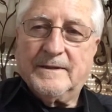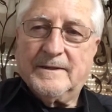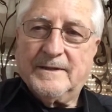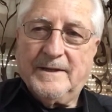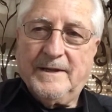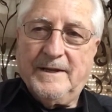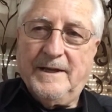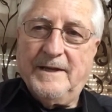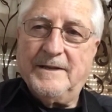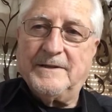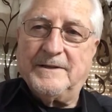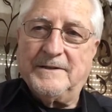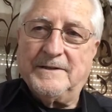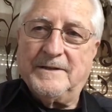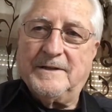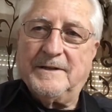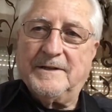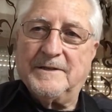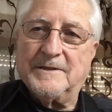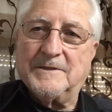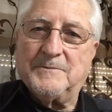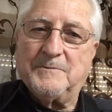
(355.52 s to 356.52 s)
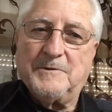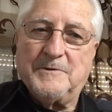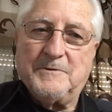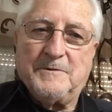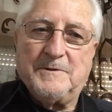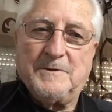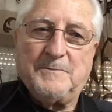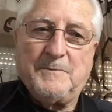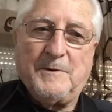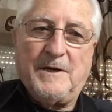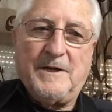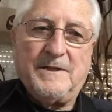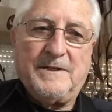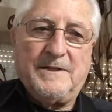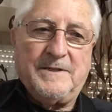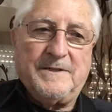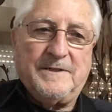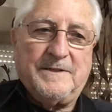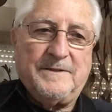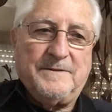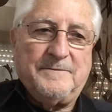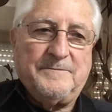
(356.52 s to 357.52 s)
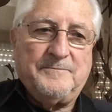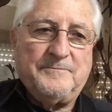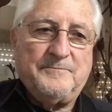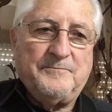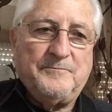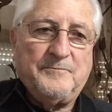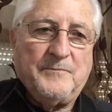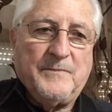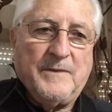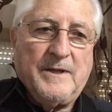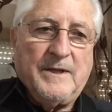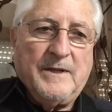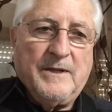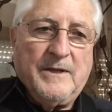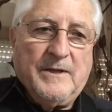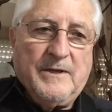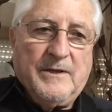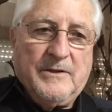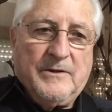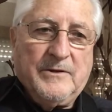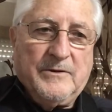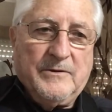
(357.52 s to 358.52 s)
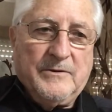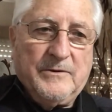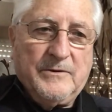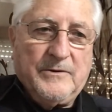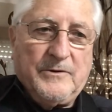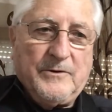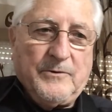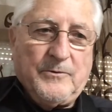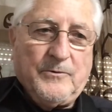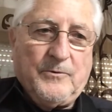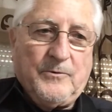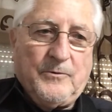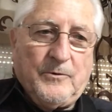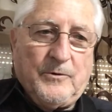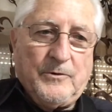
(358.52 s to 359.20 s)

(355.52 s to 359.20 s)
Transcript: again the husband responded, the